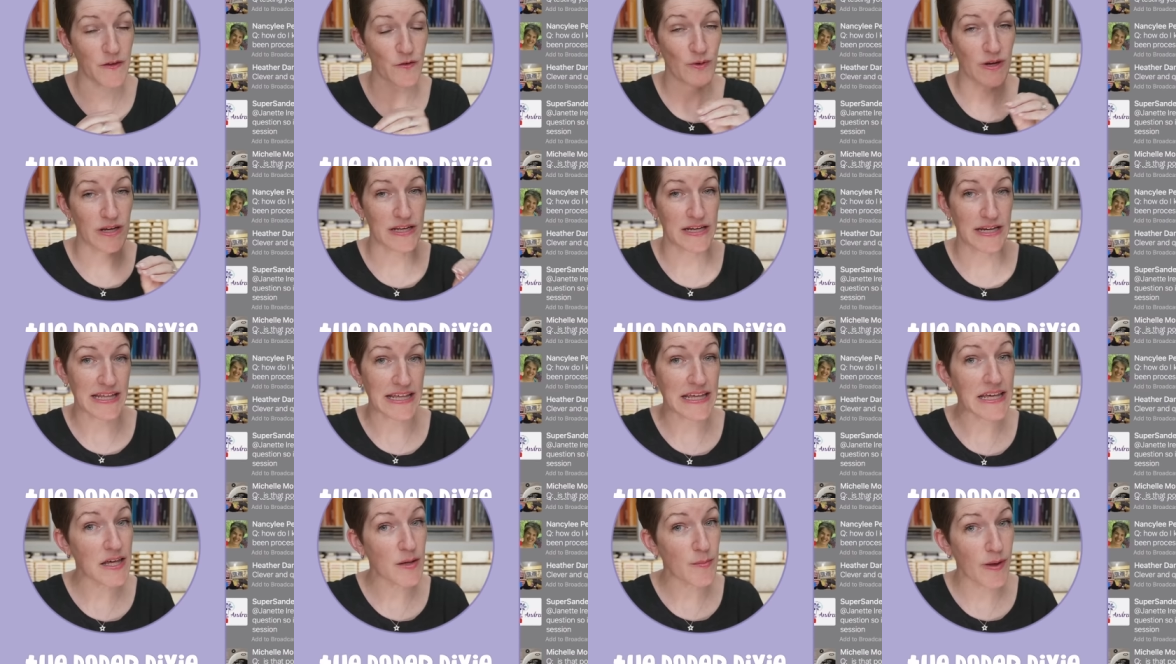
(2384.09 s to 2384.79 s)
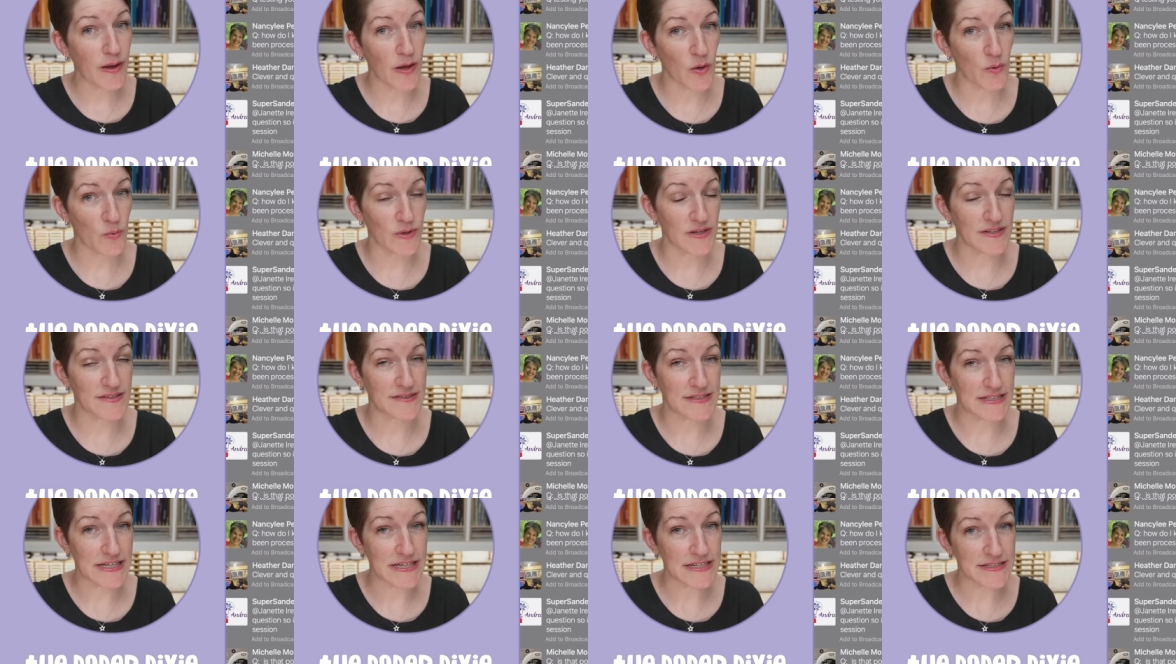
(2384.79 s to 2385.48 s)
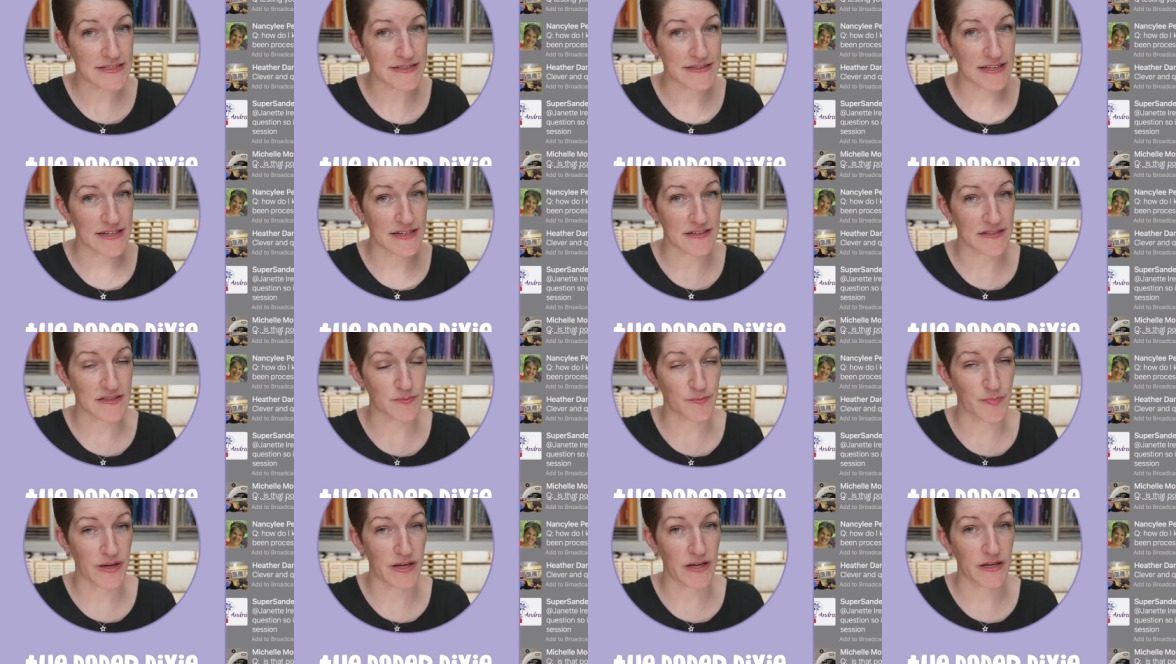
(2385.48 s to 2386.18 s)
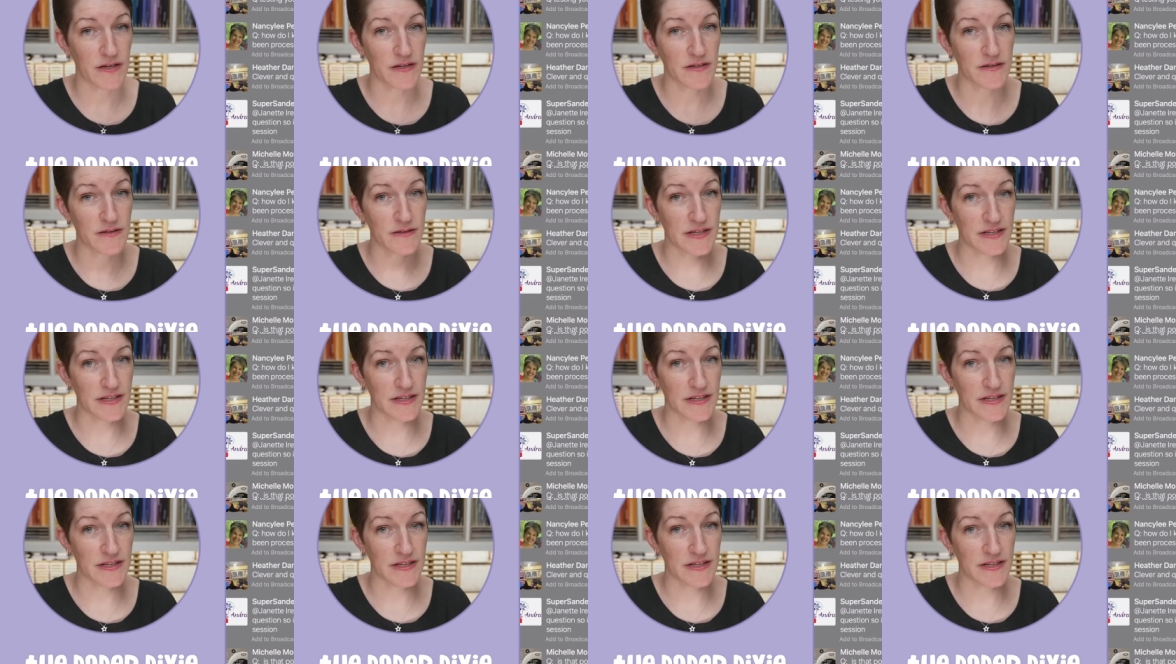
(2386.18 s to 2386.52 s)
you get an email receipt that it's been